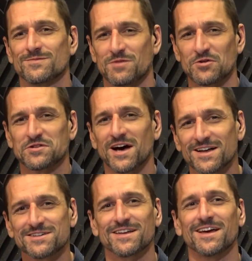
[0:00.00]
both
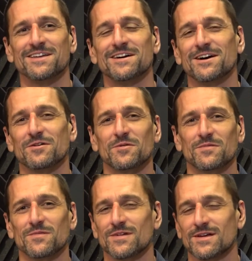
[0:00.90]
sides. And
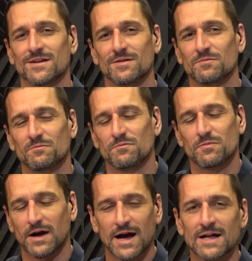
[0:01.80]

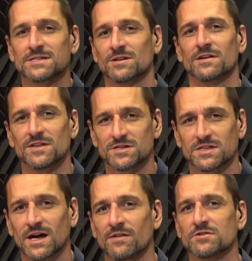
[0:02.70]
but constantly, this is the
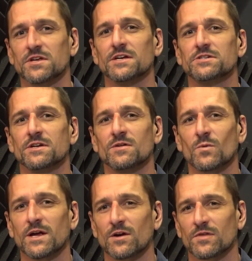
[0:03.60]
conversation.
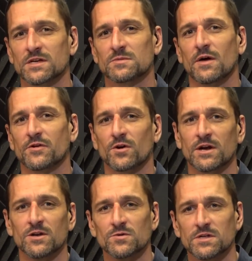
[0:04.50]
We hear things about the
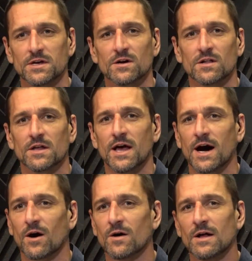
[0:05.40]
Green New Deal and
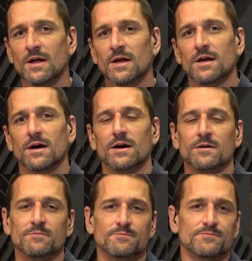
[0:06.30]
how
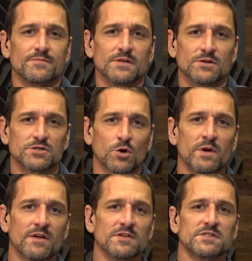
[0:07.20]
so
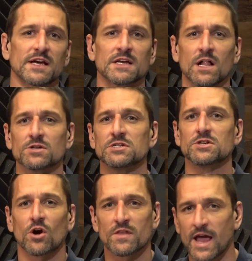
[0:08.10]
many of these technologies
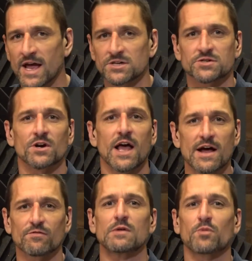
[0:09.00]
are the answer to
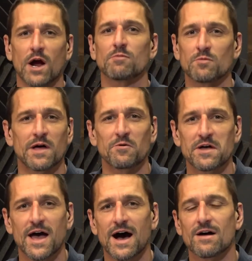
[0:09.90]
every problem that we
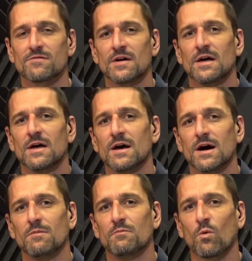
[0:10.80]
have.
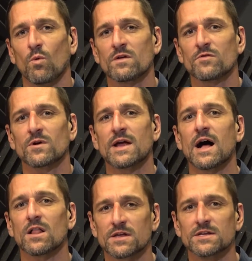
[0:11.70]
But one of the
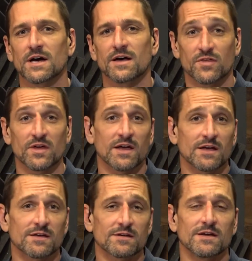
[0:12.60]
realities, I
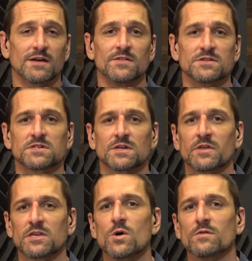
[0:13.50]
think, and this is
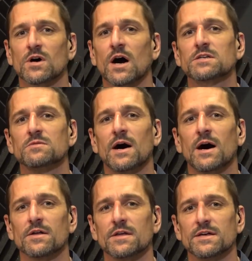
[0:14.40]
something you have talked
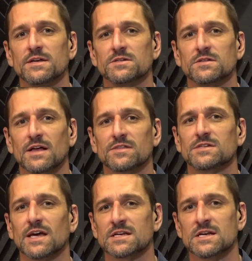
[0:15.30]
about, is that the
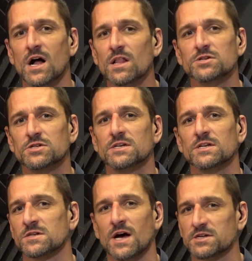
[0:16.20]
technology
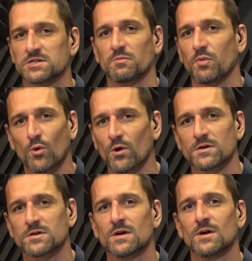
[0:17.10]
does not
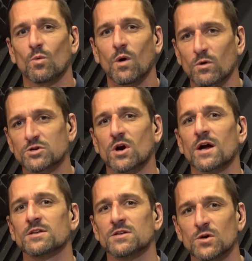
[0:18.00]
support what we're
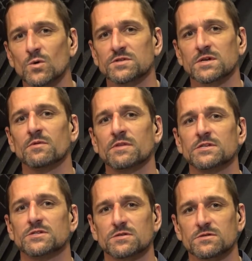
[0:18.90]
trying to do with some of
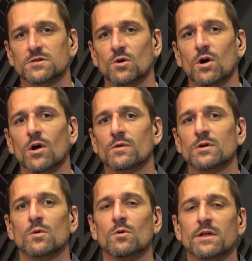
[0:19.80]
these so-called
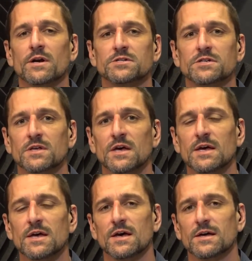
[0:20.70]
renewable energies.
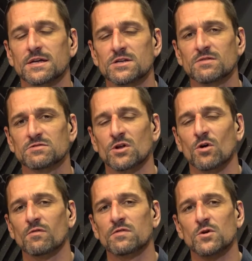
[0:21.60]
Can you give us an
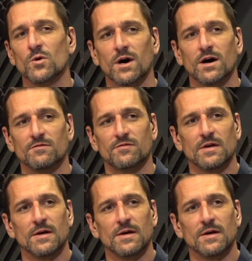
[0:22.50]
overview of